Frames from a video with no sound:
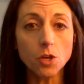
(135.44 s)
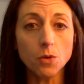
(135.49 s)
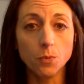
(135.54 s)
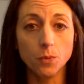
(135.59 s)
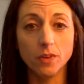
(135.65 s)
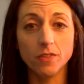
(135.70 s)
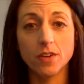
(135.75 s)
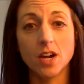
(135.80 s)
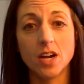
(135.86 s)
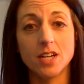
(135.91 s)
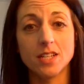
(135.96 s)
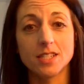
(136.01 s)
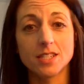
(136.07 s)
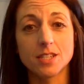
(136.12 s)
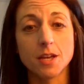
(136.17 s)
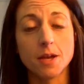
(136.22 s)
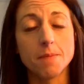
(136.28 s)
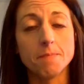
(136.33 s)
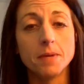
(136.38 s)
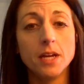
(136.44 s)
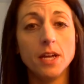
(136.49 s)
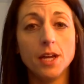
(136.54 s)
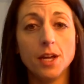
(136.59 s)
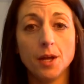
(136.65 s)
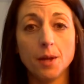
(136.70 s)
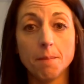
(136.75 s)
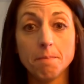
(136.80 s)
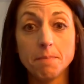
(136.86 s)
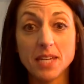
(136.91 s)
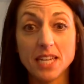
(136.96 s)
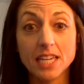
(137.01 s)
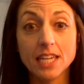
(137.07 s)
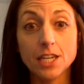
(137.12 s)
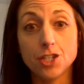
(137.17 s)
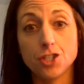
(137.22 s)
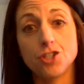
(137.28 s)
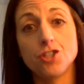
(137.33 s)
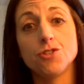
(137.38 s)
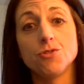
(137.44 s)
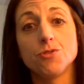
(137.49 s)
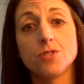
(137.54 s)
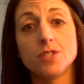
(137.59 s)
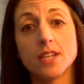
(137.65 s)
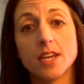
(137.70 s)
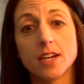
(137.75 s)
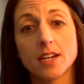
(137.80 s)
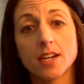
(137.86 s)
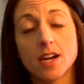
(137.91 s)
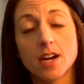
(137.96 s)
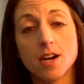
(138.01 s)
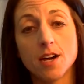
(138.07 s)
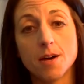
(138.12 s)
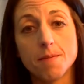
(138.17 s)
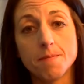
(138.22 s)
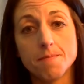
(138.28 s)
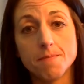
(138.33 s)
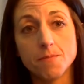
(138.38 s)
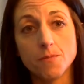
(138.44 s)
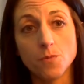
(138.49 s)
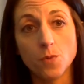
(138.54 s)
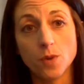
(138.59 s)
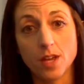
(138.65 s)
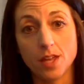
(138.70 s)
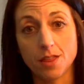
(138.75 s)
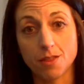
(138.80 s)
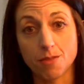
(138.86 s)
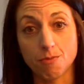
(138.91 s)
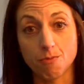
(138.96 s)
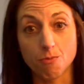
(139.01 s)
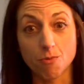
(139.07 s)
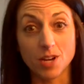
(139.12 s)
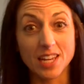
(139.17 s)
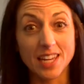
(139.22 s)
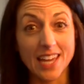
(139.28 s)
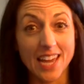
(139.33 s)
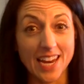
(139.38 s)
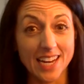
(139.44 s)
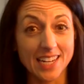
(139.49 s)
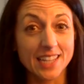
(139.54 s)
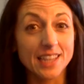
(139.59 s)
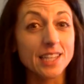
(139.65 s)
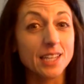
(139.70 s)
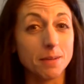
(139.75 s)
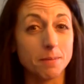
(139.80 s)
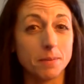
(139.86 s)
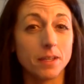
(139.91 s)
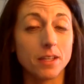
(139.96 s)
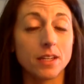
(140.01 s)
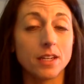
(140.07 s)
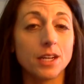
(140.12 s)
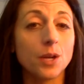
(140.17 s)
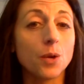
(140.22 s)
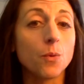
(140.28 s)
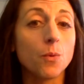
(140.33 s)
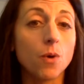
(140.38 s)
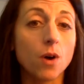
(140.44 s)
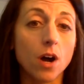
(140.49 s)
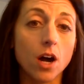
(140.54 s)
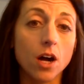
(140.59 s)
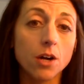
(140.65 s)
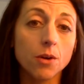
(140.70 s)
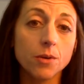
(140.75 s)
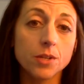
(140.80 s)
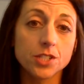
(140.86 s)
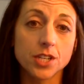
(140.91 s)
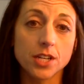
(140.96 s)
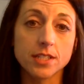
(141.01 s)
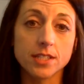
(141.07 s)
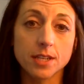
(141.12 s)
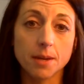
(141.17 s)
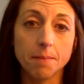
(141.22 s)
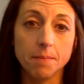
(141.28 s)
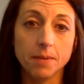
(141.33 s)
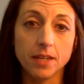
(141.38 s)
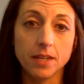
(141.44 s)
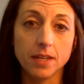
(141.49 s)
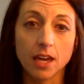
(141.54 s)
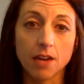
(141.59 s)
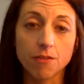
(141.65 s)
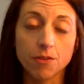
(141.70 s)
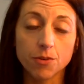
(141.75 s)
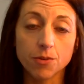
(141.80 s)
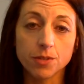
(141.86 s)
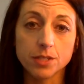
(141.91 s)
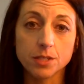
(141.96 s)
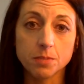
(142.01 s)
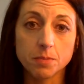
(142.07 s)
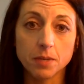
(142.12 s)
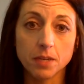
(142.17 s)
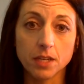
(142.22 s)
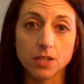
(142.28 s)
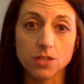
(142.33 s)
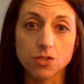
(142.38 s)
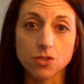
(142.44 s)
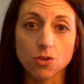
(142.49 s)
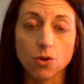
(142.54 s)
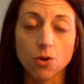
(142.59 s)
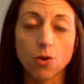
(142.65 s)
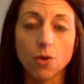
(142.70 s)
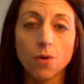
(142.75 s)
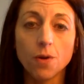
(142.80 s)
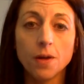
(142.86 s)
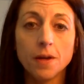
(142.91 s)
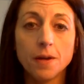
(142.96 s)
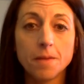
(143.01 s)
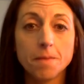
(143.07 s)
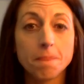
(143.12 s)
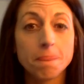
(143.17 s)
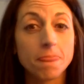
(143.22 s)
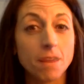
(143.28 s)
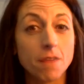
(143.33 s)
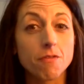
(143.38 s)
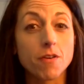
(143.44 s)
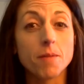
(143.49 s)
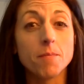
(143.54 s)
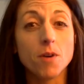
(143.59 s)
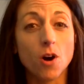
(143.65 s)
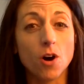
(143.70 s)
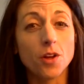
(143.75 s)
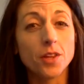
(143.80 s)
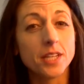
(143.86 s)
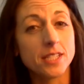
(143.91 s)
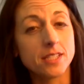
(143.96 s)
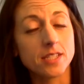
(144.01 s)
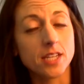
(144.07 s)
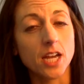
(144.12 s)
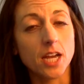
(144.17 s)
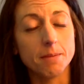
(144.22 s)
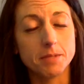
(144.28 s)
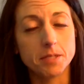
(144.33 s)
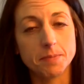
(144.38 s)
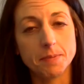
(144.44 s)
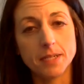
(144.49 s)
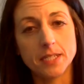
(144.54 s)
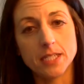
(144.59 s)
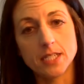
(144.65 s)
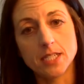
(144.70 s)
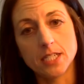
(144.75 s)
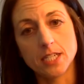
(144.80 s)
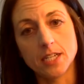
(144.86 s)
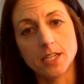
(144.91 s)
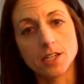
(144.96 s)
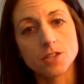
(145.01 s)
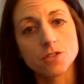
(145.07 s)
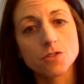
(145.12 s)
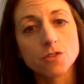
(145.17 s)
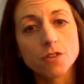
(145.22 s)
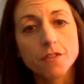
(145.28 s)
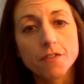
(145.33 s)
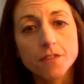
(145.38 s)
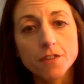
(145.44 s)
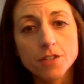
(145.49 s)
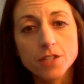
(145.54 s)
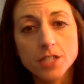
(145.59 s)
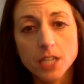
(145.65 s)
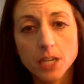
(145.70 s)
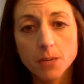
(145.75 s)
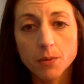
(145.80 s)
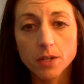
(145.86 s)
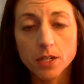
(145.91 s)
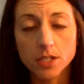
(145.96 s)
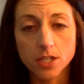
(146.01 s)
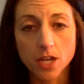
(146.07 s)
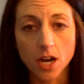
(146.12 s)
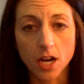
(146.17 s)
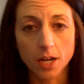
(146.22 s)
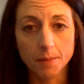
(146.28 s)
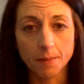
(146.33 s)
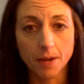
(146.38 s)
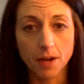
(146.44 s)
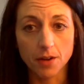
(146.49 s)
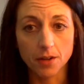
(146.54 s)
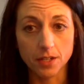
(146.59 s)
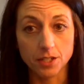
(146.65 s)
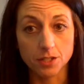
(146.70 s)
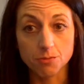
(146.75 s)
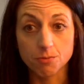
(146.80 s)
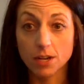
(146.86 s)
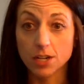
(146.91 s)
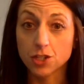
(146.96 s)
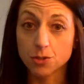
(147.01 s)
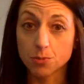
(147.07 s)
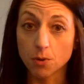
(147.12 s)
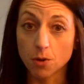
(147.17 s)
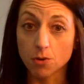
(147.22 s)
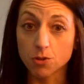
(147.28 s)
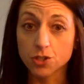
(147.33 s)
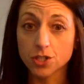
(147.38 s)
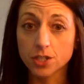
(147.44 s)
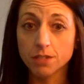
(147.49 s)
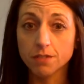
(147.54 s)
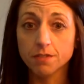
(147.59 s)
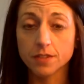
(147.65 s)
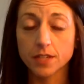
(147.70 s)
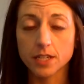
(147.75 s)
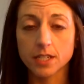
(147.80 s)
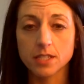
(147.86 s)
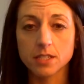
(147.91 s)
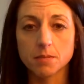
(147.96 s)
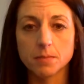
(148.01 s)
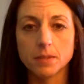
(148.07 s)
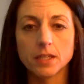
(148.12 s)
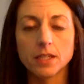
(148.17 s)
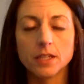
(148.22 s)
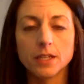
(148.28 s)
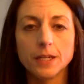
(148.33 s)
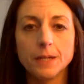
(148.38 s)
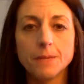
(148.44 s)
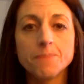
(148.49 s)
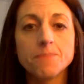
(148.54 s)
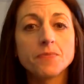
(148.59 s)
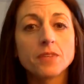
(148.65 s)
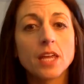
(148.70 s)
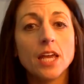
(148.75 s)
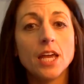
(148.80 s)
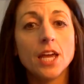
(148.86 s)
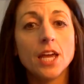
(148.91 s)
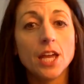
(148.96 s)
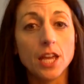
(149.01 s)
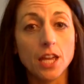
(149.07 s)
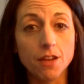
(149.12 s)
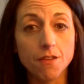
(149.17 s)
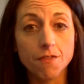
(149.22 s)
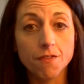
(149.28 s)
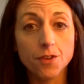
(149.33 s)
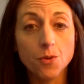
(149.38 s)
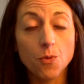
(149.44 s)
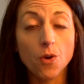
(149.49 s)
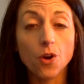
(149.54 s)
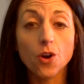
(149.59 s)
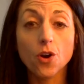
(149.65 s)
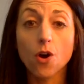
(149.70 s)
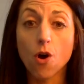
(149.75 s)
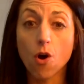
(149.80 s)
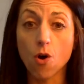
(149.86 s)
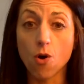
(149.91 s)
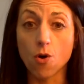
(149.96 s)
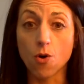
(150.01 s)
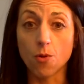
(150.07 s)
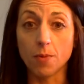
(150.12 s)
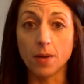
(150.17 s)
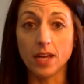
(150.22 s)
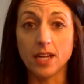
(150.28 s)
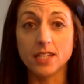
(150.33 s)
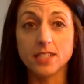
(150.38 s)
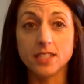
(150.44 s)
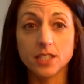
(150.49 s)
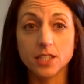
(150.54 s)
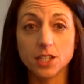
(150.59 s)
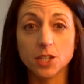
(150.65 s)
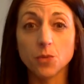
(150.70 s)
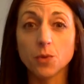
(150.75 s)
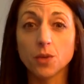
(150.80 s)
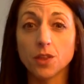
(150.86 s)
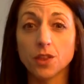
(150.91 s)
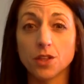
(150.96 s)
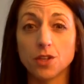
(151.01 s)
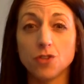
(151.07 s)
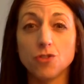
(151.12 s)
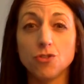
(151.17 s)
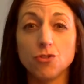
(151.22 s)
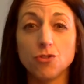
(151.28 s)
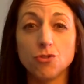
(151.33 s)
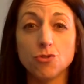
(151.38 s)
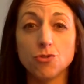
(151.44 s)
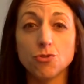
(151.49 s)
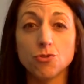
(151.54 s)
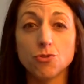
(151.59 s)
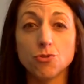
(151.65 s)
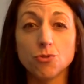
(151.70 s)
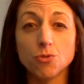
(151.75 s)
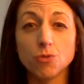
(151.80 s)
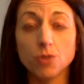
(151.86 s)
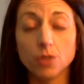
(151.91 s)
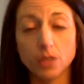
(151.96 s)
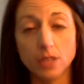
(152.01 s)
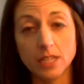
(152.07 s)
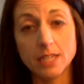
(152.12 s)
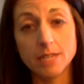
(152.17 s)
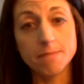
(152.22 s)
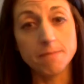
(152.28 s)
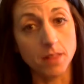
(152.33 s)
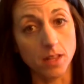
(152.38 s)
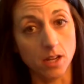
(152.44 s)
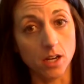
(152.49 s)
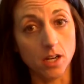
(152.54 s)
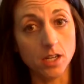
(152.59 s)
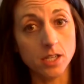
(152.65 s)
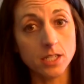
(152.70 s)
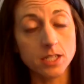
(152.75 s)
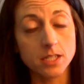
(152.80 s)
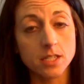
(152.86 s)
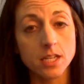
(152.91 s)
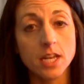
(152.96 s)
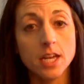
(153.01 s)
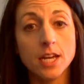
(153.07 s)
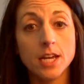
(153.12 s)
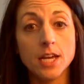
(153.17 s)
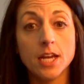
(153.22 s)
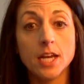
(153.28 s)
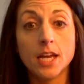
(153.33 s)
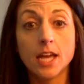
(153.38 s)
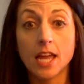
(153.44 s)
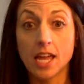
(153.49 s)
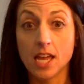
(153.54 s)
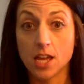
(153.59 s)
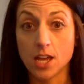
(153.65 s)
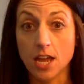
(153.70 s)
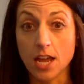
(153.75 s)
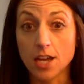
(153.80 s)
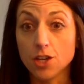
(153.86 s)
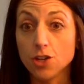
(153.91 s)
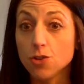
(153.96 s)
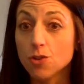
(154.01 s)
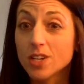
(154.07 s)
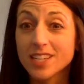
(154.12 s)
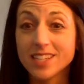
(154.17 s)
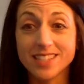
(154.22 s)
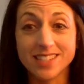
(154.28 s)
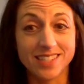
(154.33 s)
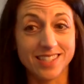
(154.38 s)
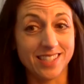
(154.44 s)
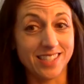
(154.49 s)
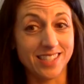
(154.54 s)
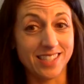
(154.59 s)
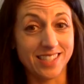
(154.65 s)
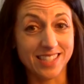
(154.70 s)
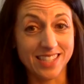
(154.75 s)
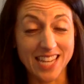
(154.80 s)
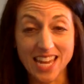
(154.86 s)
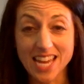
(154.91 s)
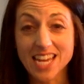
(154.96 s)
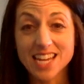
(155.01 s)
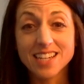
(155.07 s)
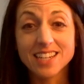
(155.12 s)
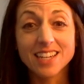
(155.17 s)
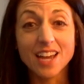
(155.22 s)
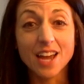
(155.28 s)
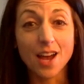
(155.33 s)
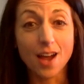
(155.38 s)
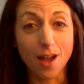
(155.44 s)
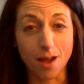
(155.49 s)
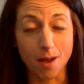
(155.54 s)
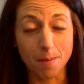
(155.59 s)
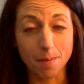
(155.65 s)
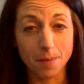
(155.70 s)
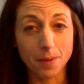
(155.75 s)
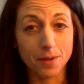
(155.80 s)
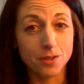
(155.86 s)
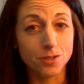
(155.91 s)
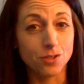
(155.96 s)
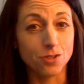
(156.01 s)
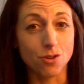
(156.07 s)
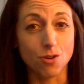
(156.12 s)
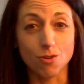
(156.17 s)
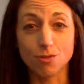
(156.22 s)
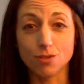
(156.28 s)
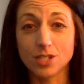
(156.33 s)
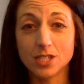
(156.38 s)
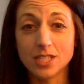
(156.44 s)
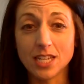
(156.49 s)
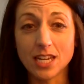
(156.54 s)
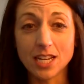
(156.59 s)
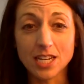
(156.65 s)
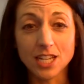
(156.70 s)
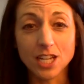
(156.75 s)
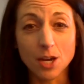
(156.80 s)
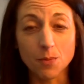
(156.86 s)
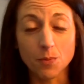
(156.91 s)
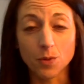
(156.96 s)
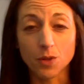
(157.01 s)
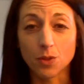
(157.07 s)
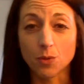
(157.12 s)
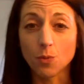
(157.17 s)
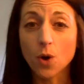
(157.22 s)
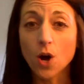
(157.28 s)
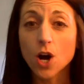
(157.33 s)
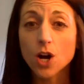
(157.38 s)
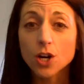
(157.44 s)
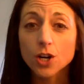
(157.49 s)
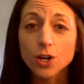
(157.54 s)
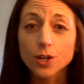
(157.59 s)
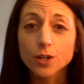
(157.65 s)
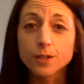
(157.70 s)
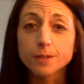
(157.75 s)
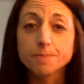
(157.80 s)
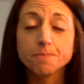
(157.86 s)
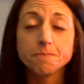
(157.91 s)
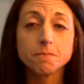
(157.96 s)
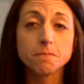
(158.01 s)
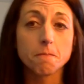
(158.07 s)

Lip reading: We've got some big issues that come with regaining the ability to walk, which ends up being everyone's biggest goal from all this time spent sitting. So the first thing I want to talk about is range of motion and flexibility. If you are home and dealing with a new limb loss and you can stand up, so standing up with a walker,